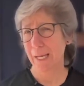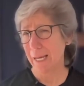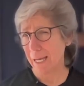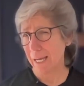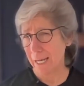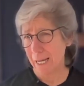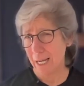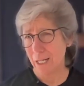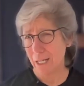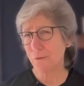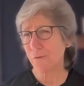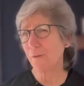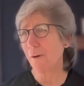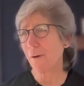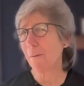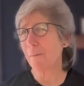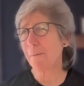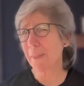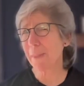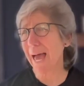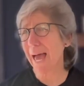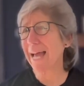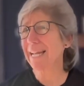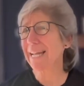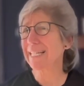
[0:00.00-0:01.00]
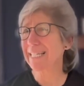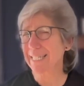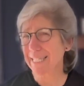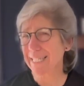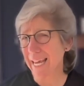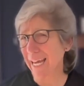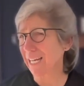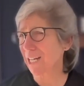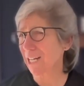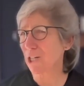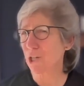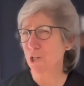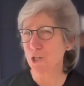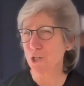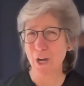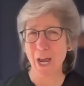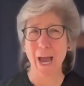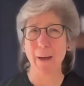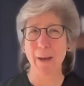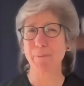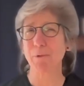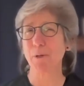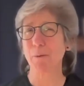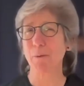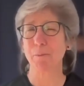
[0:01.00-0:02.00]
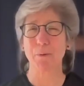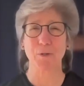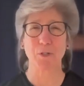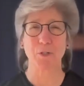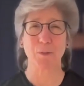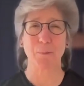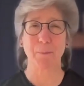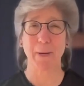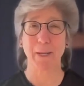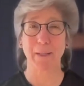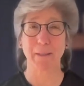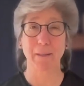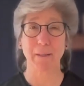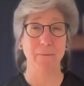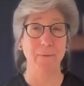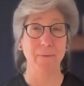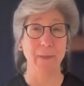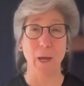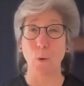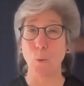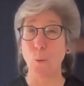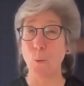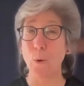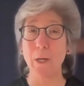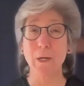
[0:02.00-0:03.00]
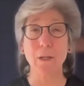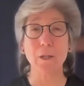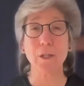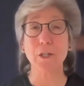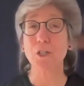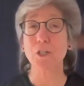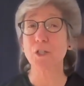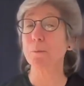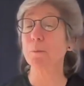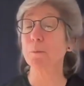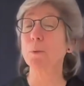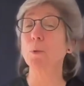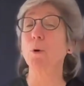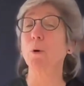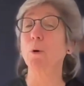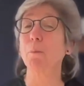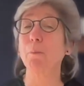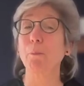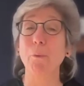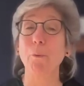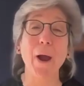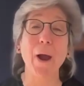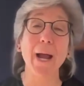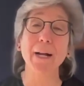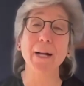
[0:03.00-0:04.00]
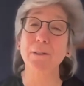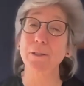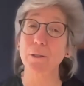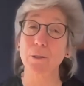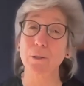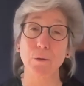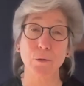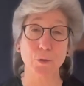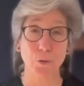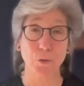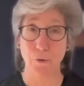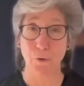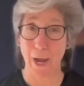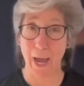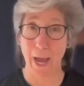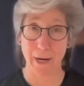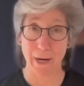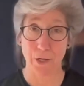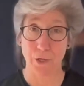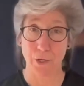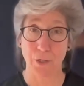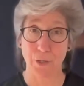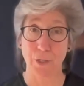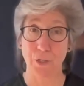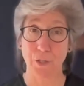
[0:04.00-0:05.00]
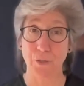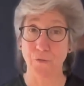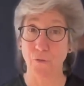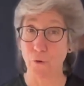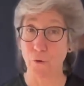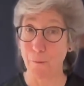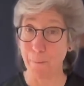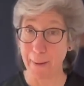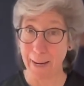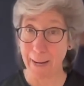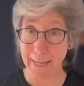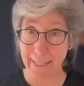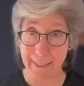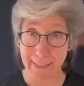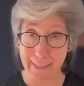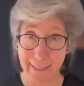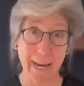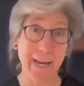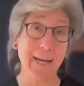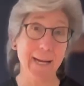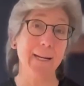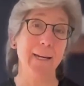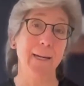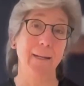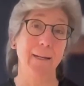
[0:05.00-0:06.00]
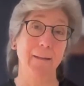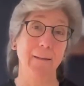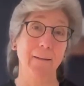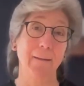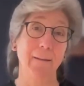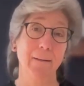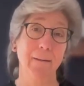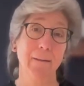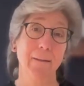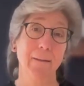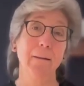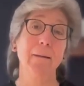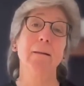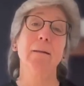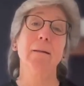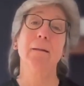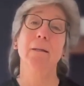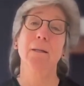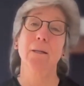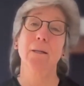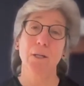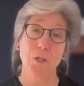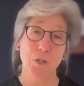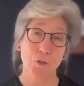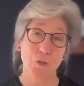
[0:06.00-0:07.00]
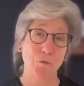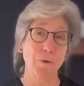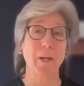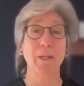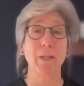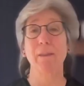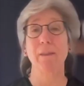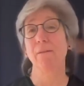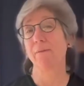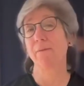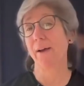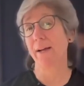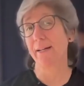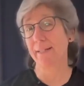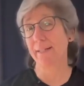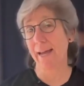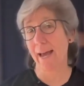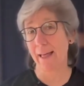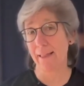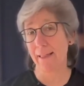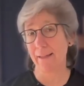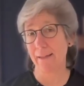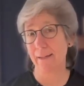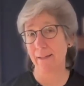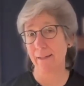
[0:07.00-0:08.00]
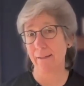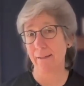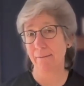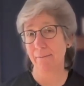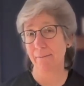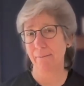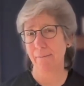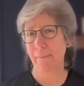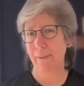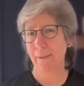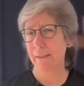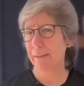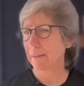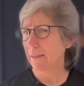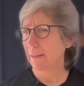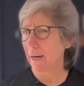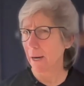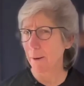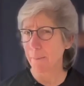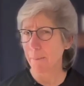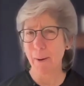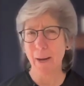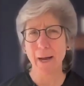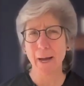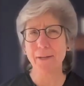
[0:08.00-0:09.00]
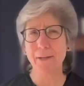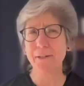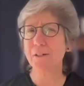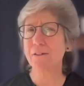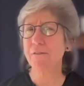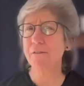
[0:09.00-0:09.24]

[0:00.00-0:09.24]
It's from that second chapter perspective that we'll explore practical strategies for maintaining strength and vitality, a positive